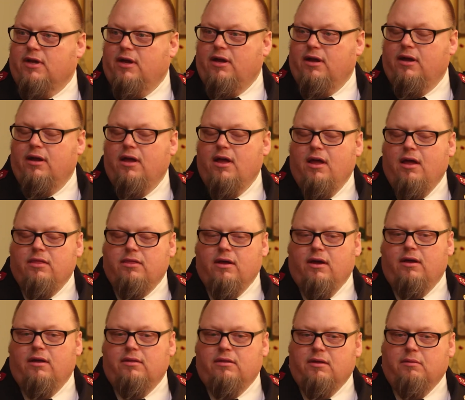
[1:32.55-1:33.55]
Uh,
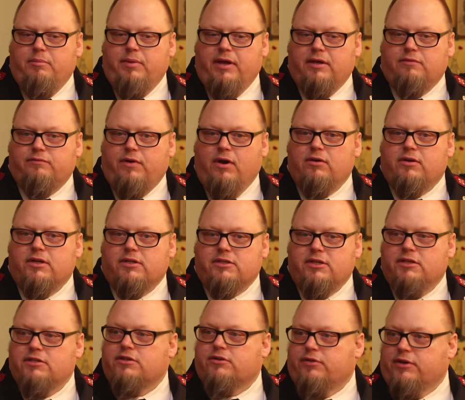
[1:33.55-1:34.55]
the the big
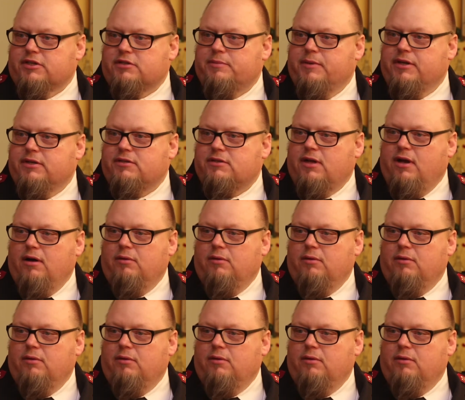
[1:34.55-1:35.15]
focus is Christmas.